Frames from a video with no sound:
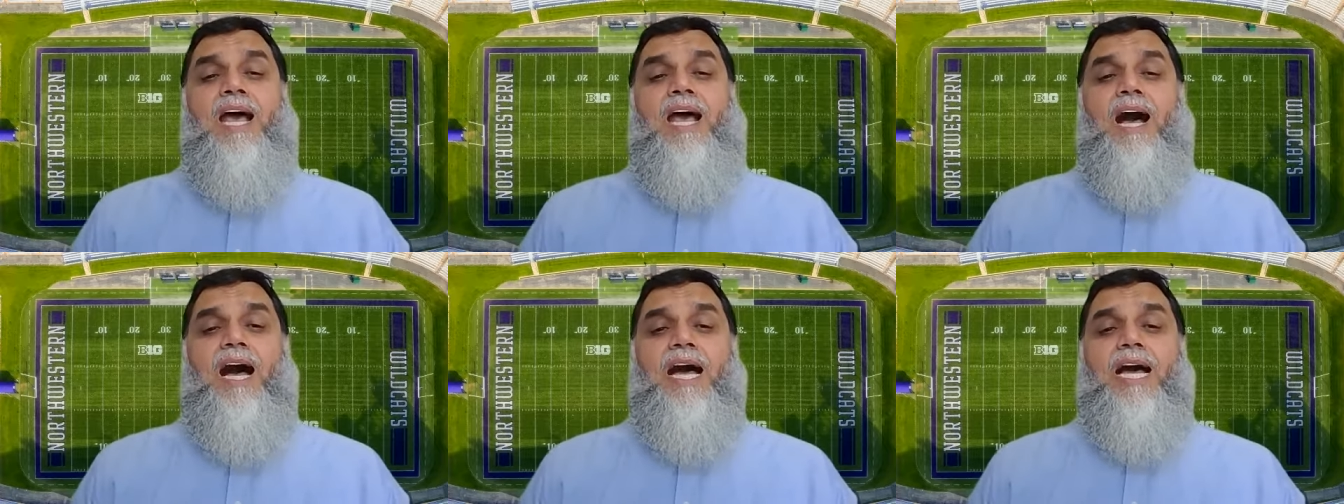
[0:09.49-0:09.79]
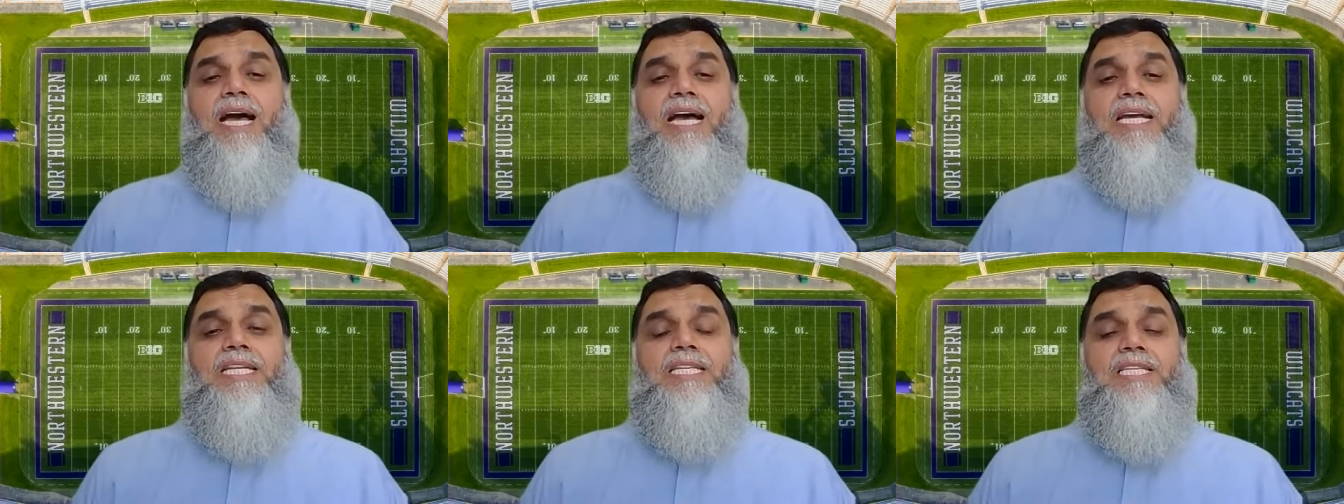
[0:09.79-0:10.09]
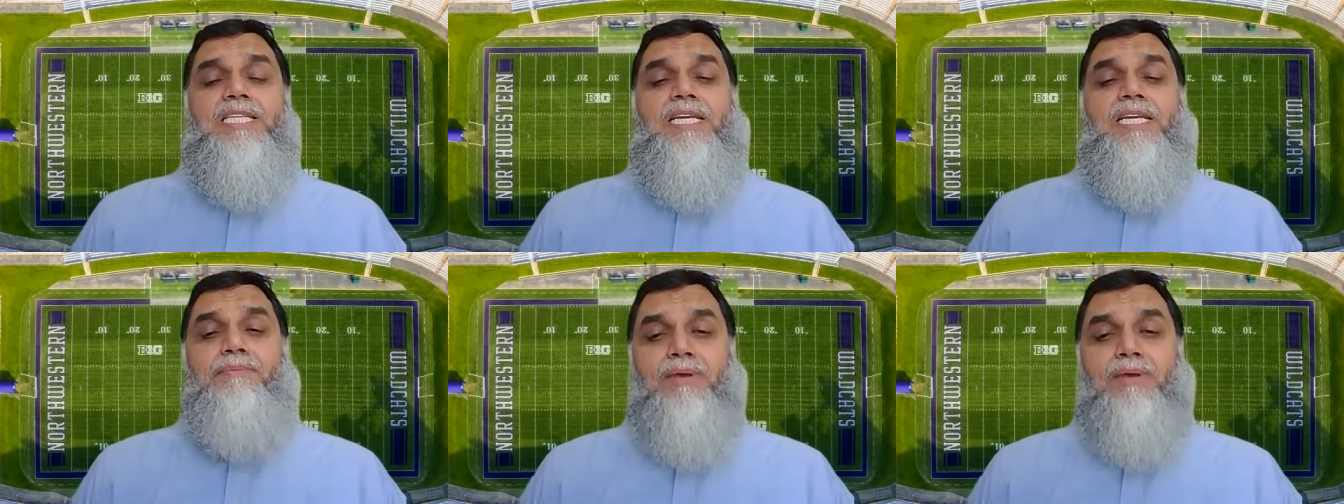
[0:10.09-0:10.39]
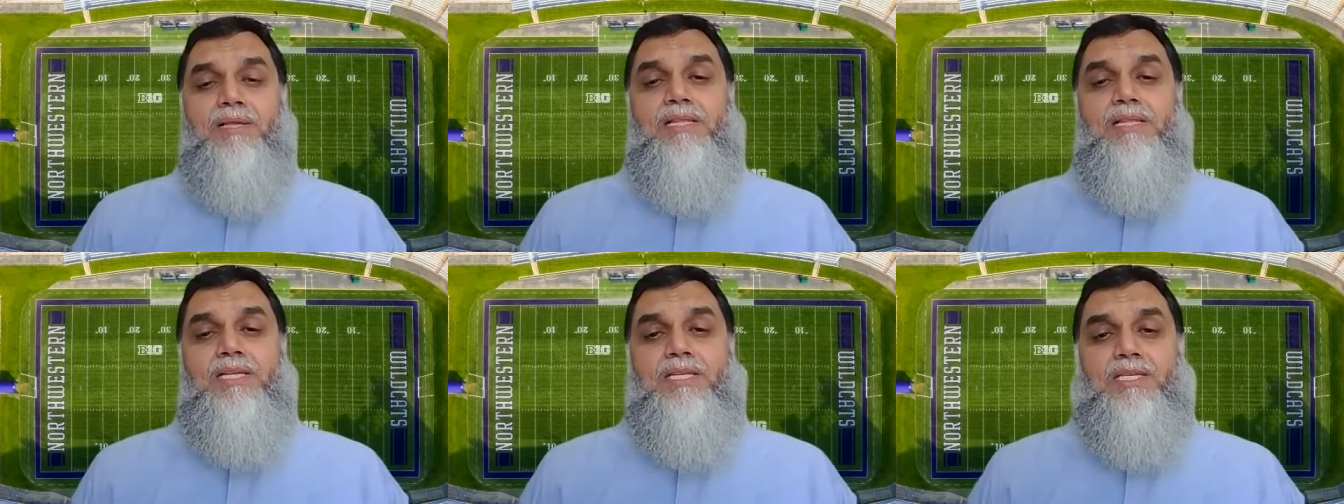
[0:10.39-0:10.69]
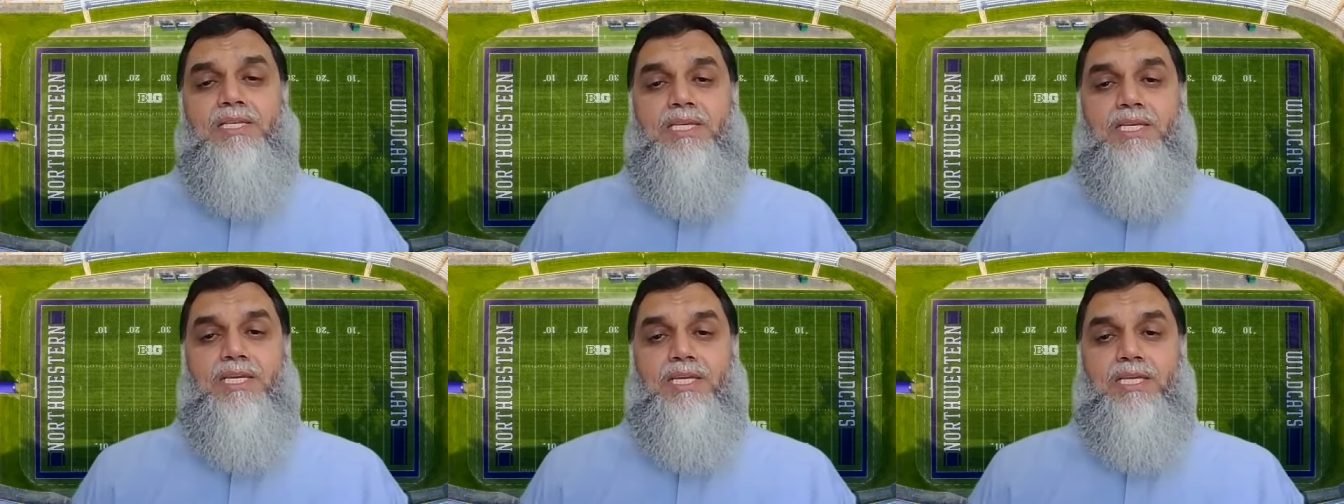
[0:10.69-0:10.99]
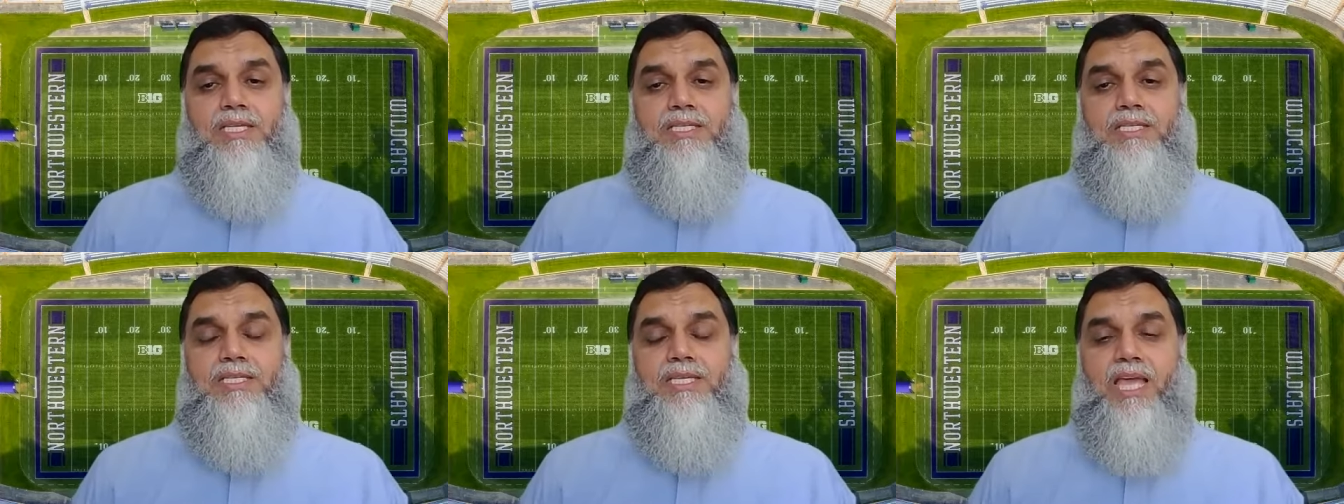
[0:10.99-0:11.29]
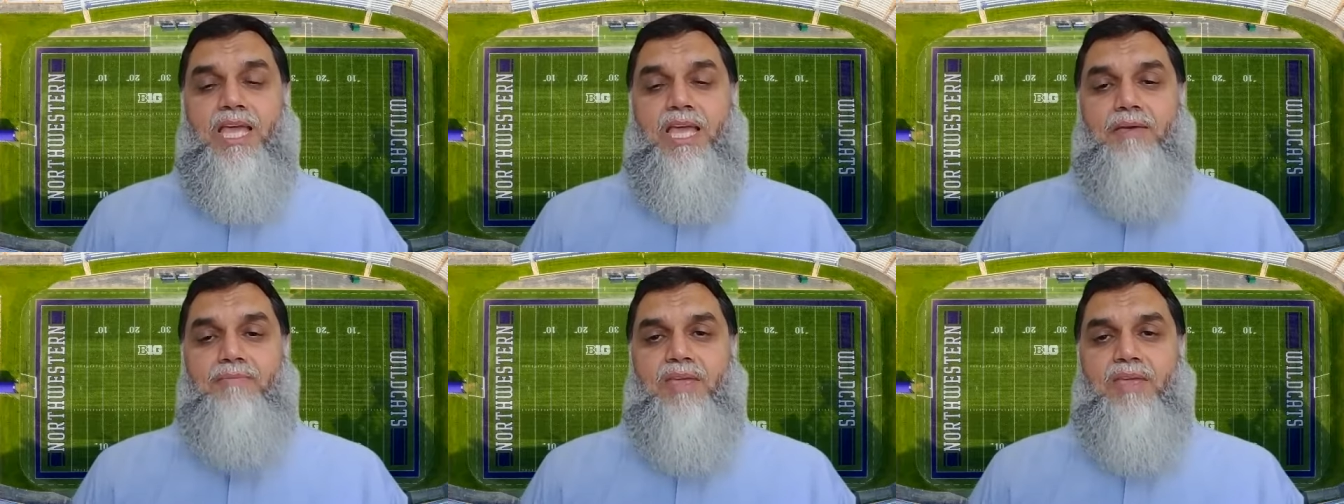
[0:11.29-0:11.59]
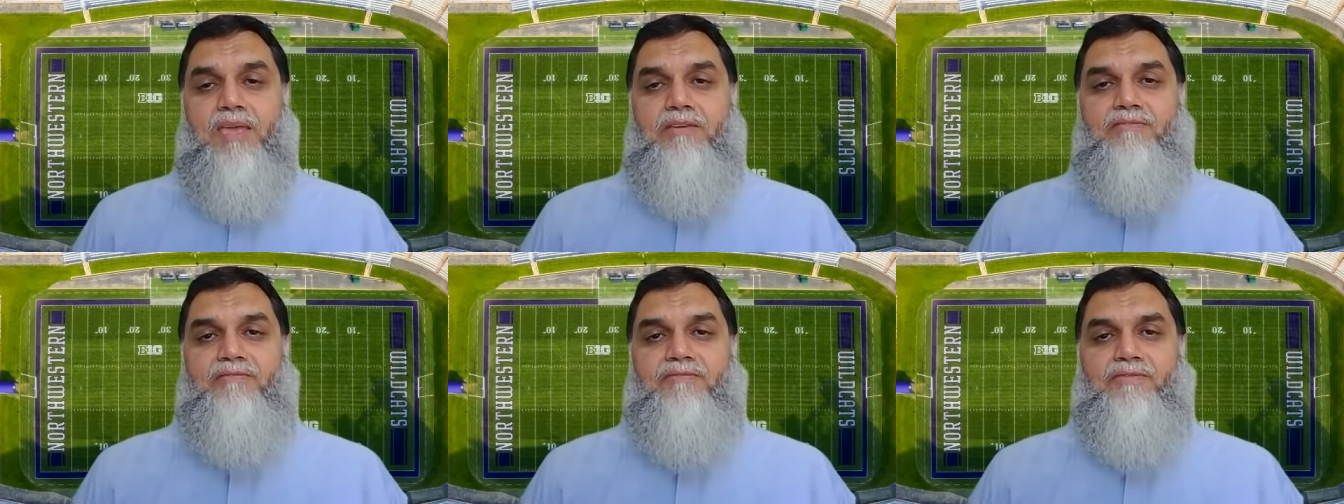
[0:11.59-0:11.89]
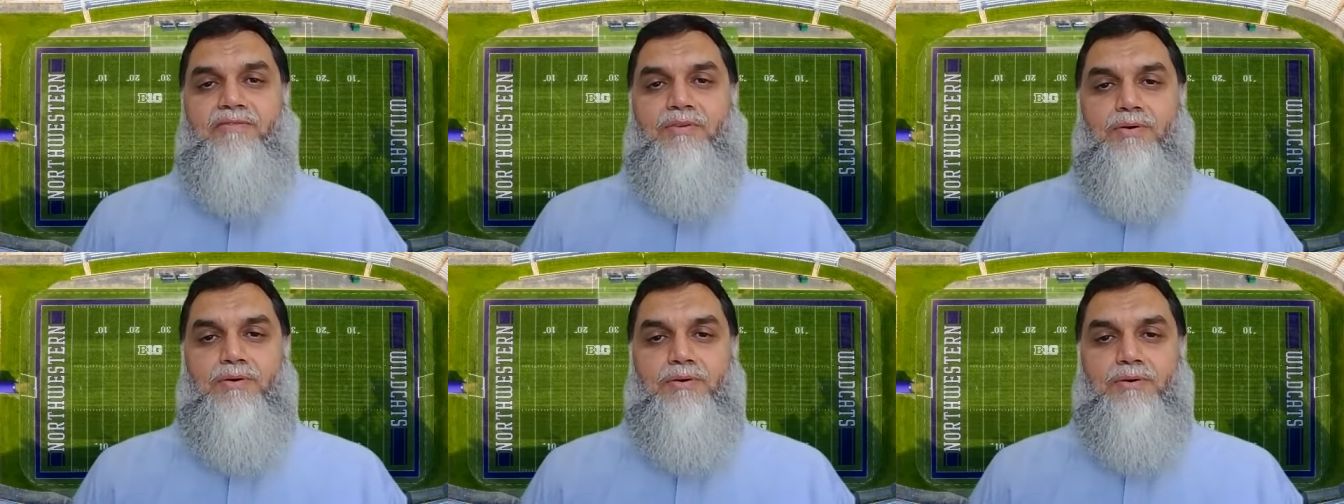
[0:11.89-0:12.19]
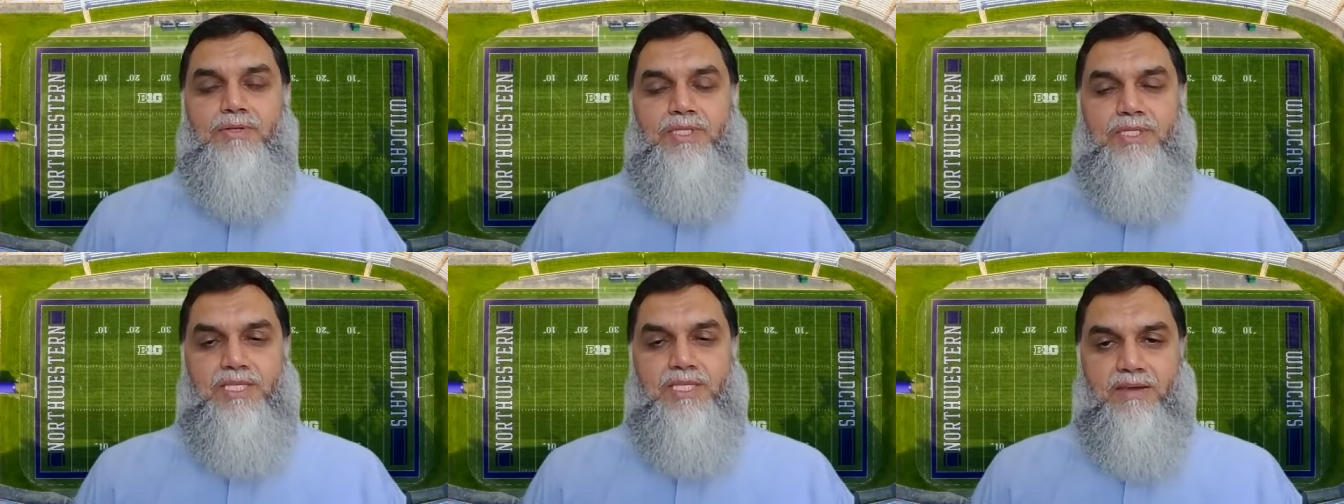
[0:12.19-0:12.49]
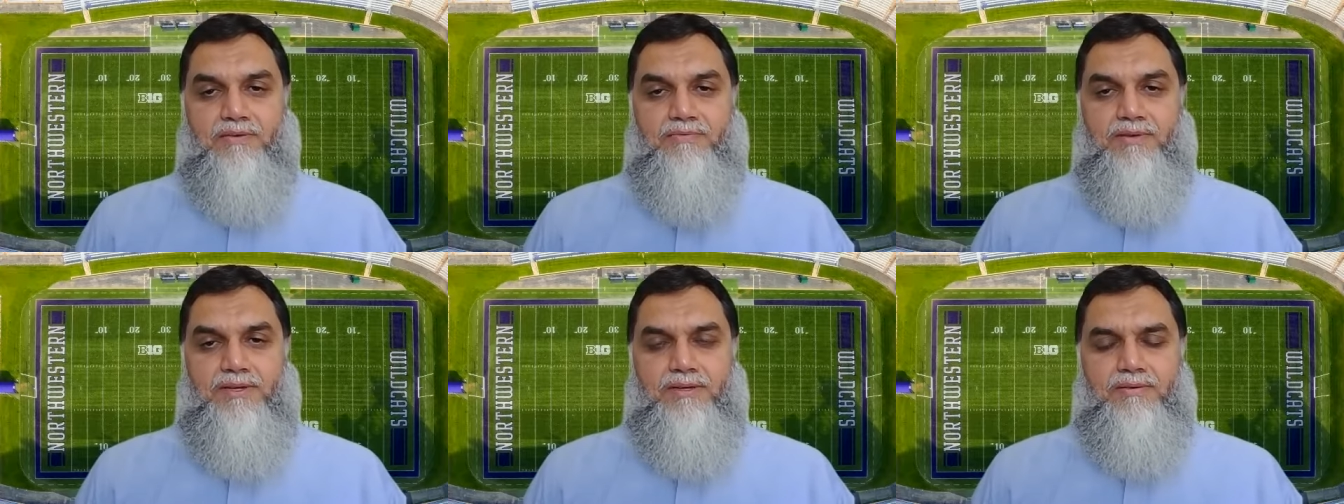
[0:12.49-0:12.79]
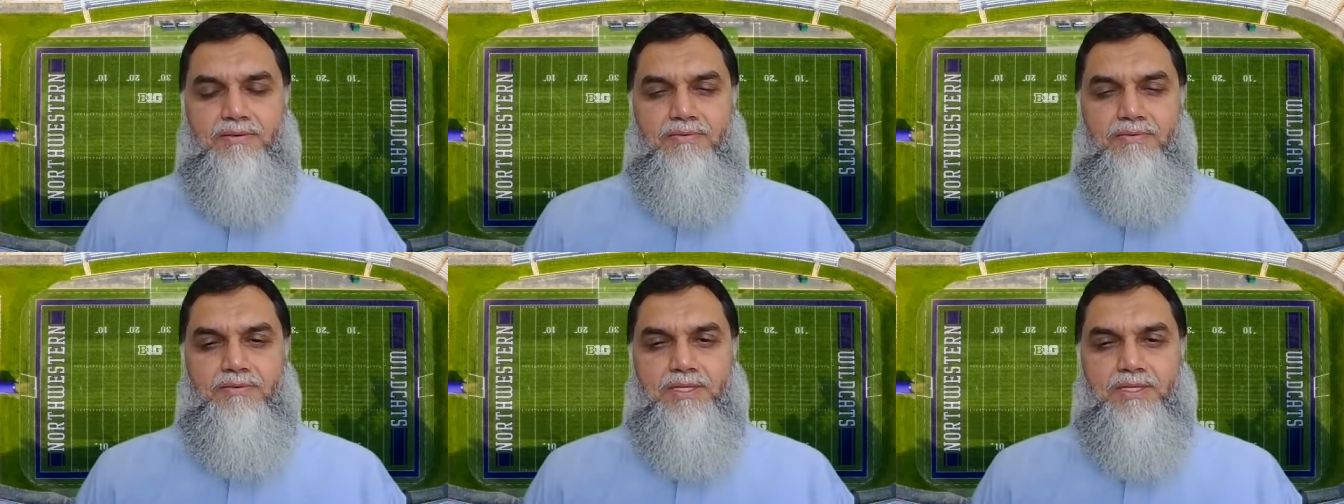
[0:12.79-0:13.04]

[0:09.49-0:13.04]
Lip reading: I typically teach MEM 407,